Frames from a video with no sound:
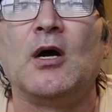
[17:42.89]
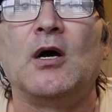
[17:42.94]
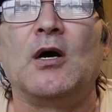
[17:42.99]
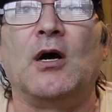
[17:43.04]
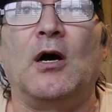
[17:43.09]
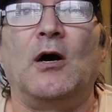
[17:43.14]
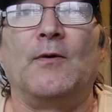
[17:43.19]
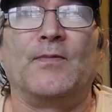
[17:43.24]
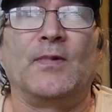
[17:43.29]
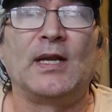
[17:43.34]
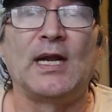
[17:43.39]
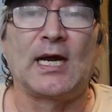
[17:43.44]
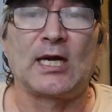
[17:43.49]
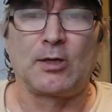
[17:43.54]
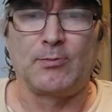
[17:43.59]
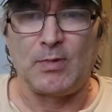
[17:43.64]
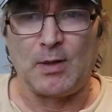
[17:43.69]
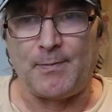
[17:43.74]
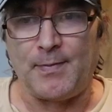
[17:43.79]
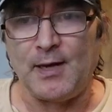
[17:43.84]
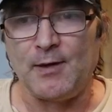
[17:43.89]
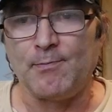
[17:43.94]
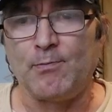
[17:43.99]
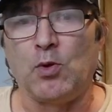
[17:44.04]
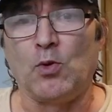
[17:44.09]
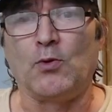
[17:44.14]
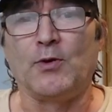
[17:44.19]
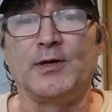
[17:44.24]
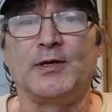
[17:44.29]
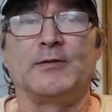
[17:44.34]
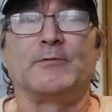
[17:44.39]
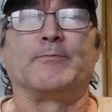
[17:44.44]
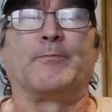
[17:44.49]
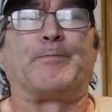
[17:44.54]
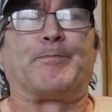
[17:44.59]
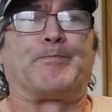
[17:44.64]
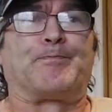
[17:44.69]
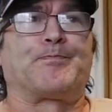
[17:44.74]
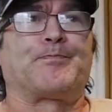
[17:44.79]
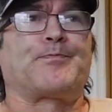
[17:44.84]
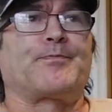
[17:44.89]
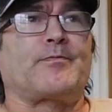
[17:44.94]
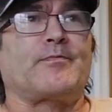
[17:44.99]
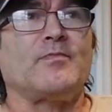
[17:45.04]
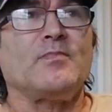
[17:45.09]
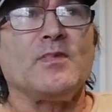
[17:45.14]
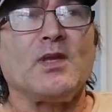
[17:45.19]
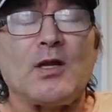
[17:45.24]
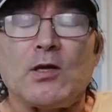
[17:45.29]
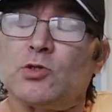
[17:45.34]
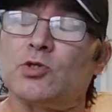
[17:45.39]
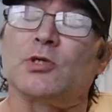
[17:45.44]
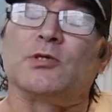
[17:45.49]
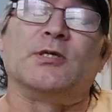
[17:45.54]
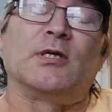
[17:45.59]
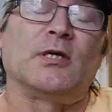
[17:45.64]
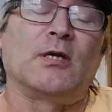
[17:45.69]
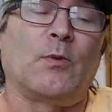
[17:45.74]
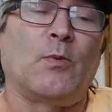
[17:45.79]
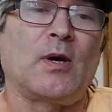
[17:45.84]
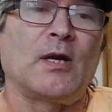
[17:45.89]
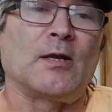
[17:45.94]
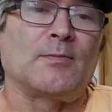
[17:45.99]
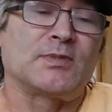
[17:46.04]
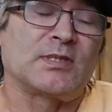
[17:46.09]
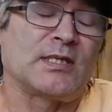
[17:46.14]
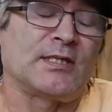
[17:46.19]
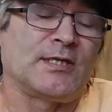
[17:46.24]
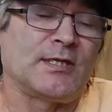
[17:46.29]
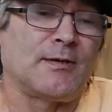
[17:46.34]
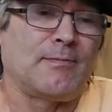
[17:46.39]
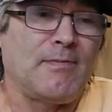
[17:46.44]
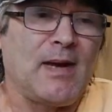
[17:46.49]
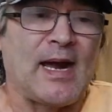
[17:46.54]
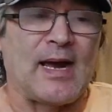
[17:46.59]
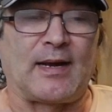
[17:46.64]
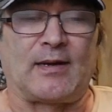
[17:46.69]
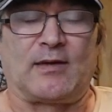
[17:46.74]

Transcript: They're not going to be pinpoint. So you're going to wind up sending them back